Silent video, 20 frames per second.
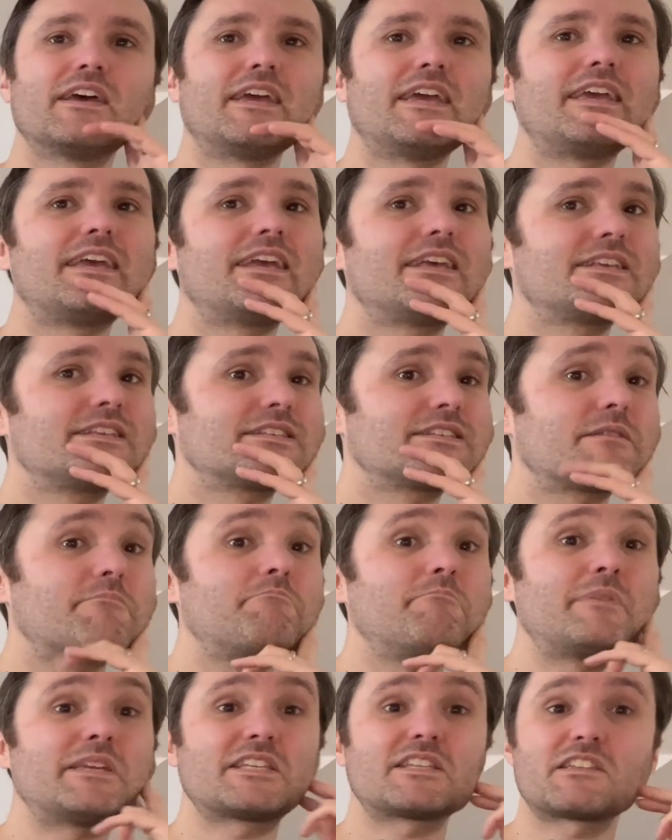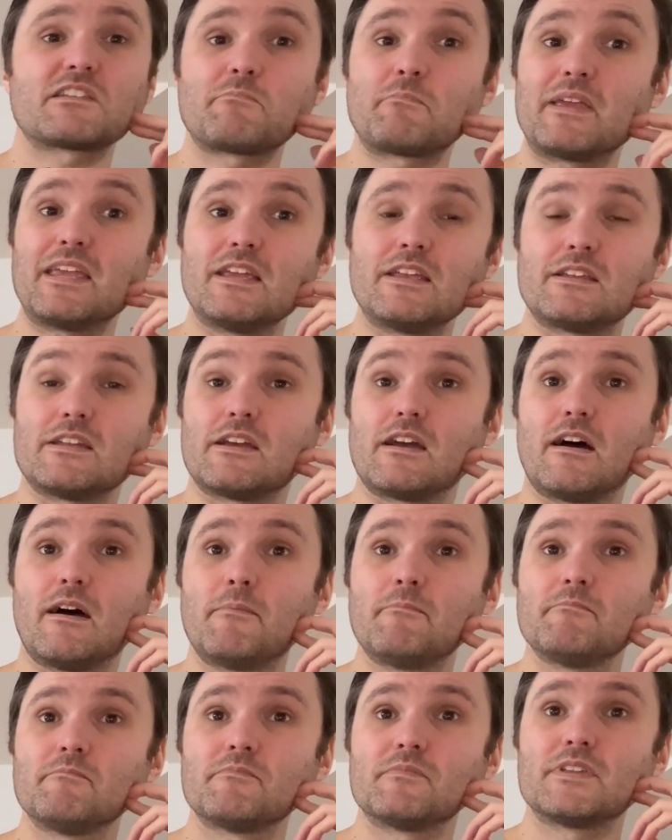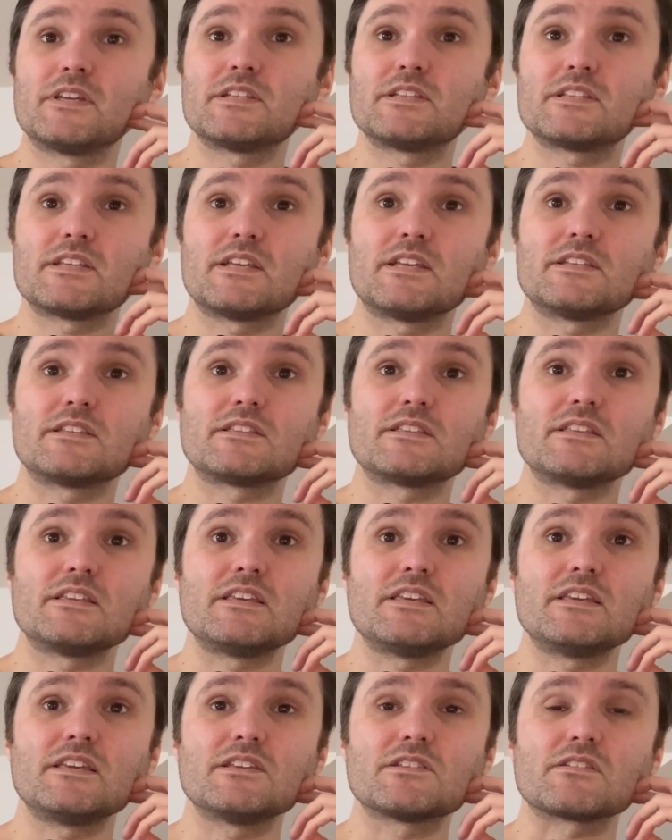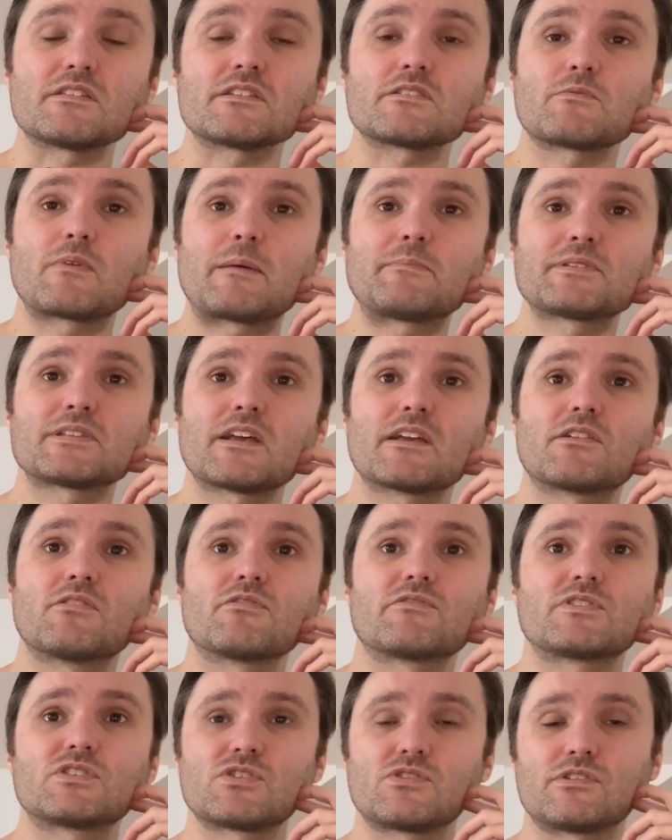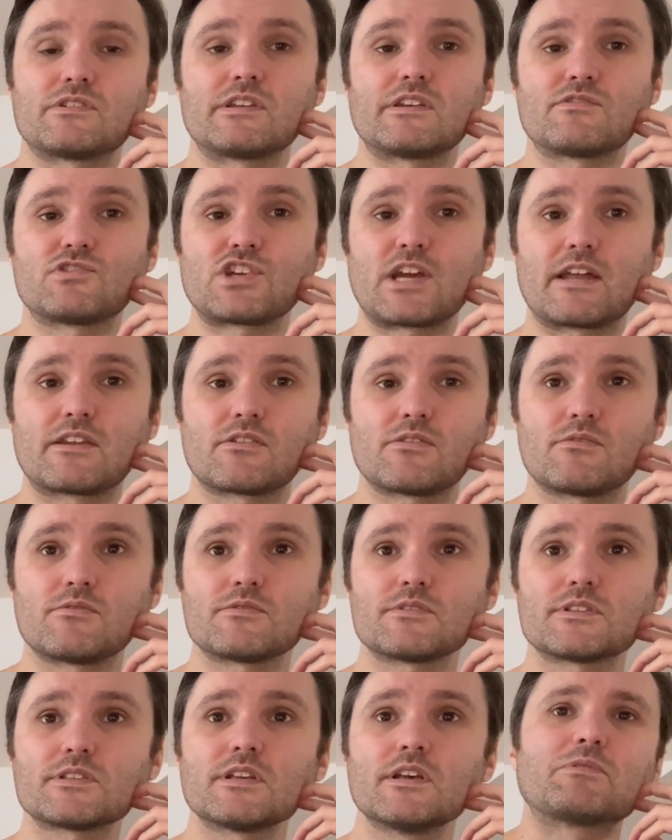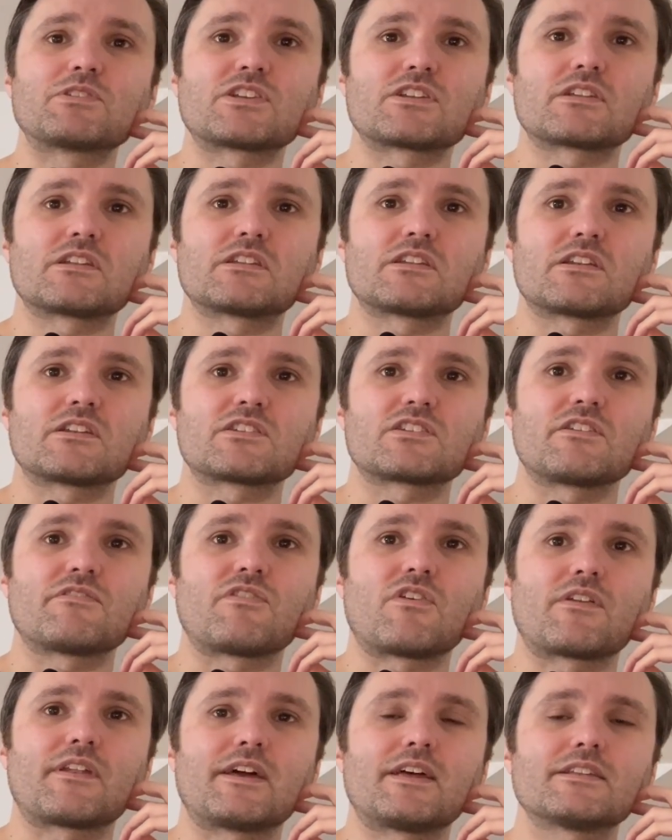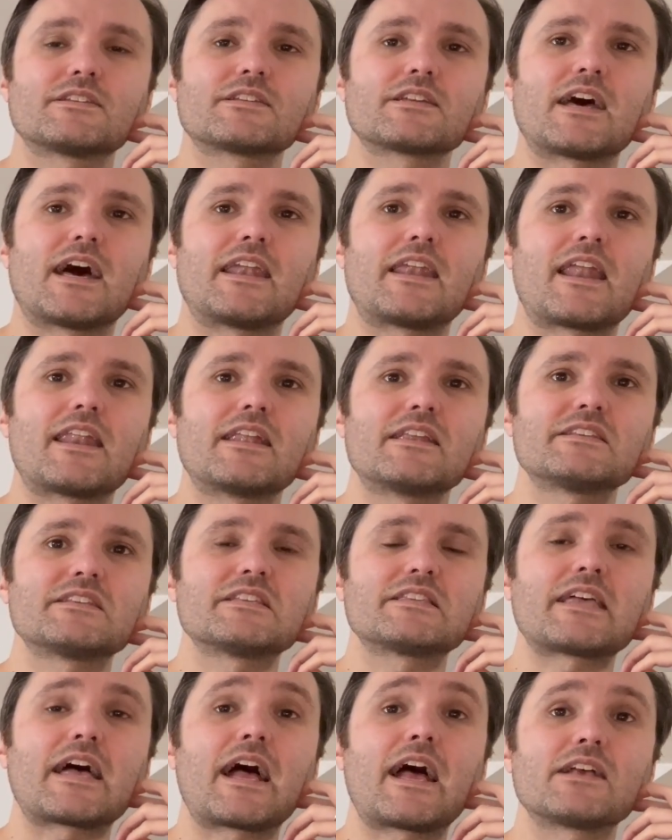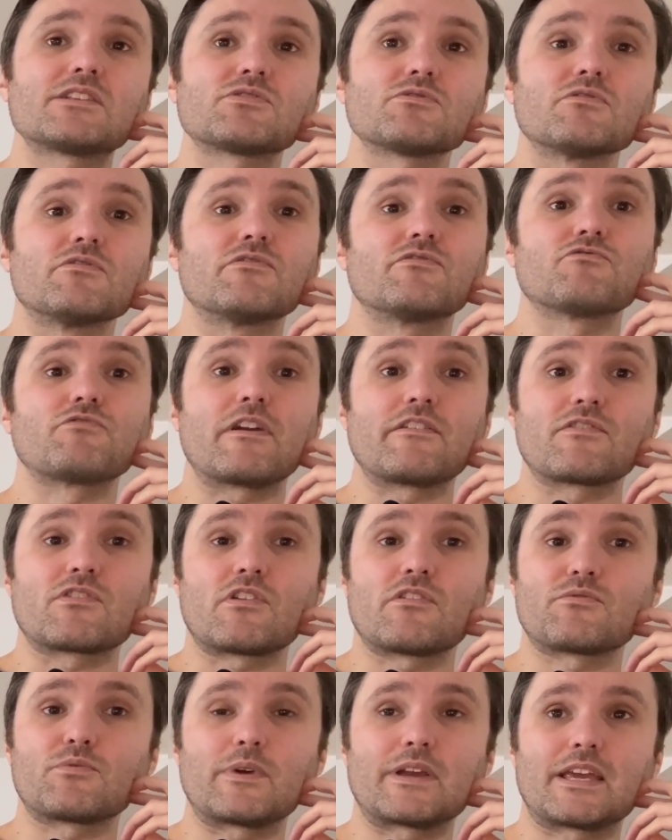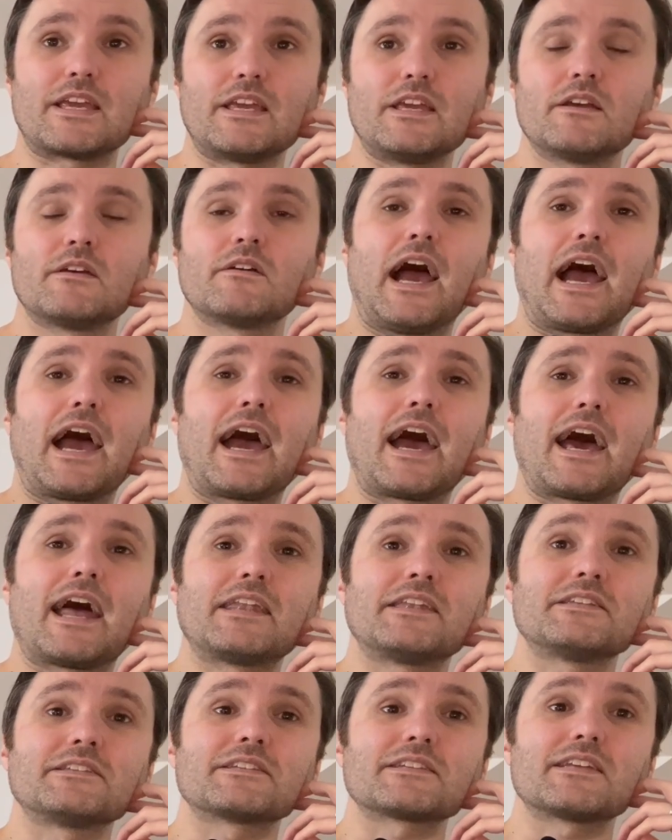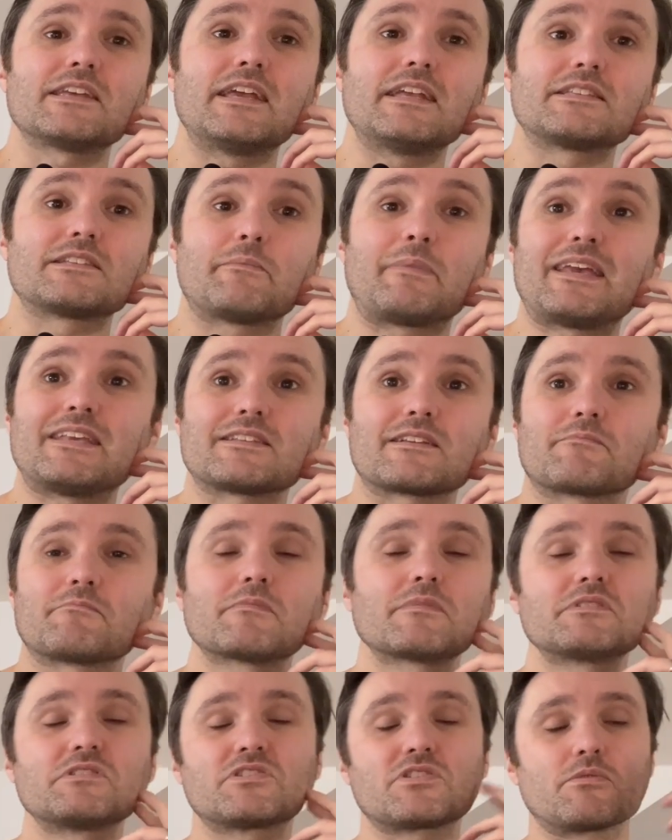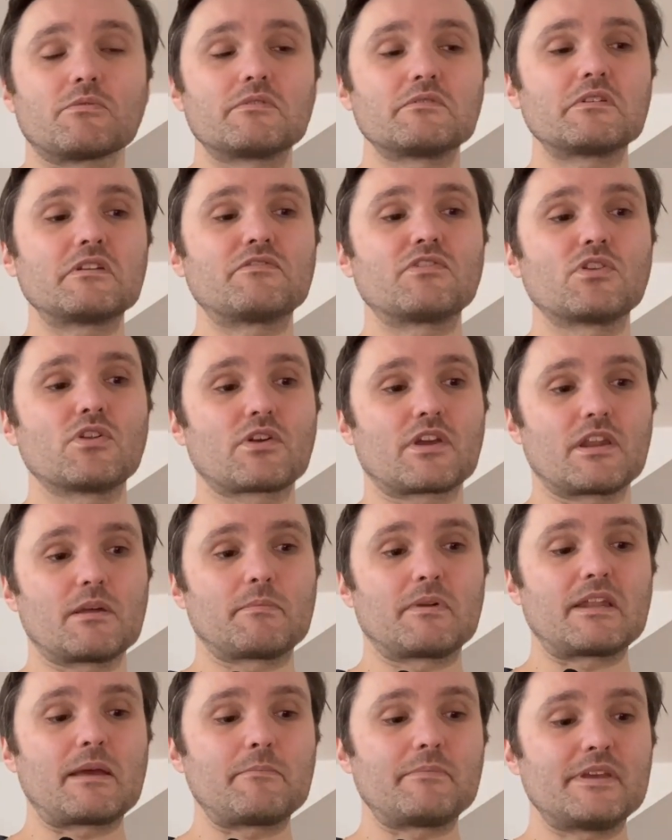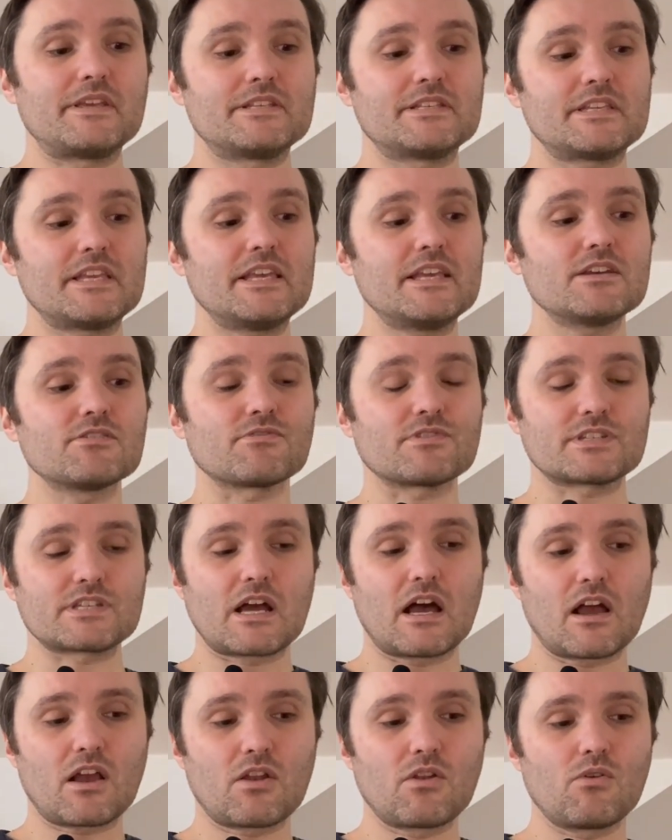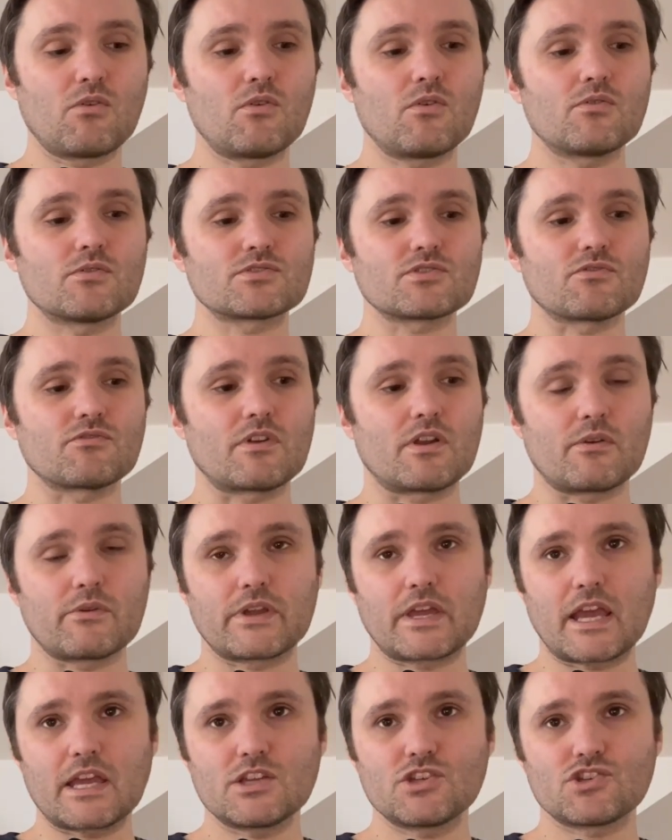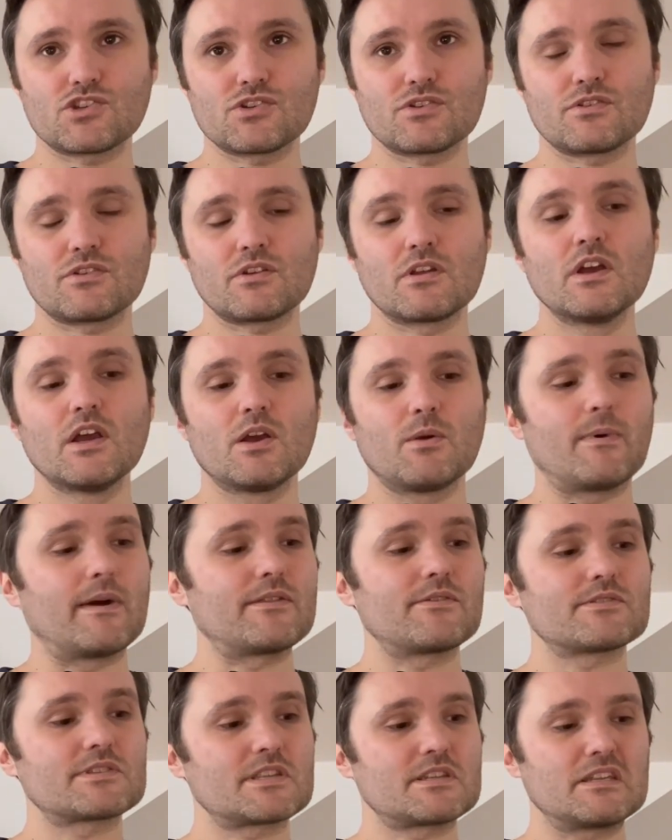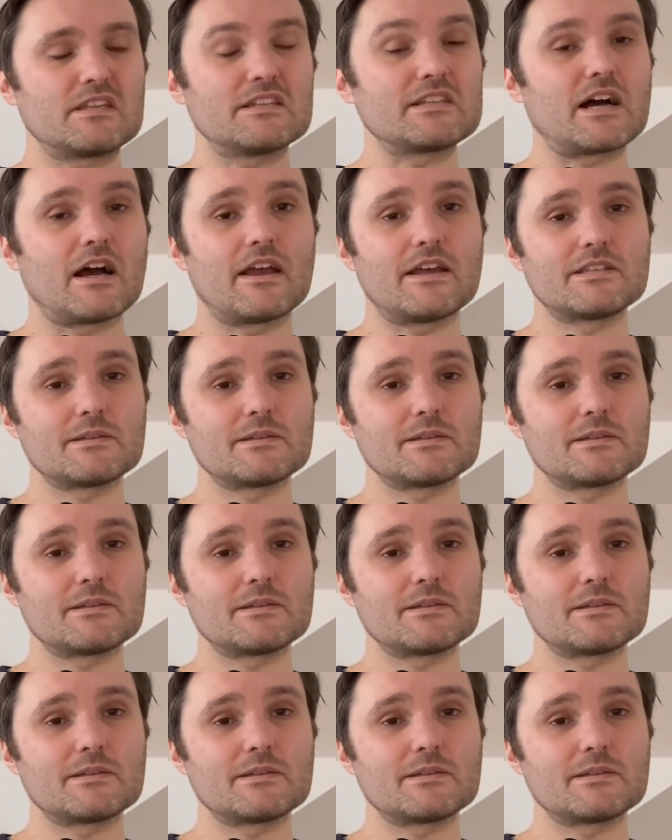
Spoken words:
is Misterpedia. This is so there's a website called Fraternity of Shadows, which has a ton of stuff on it, and then this is their sort of Ravenloft wiki, and it's amazing. So if you're looking up an NPC or a Dark Lord or a location, whether it's an entire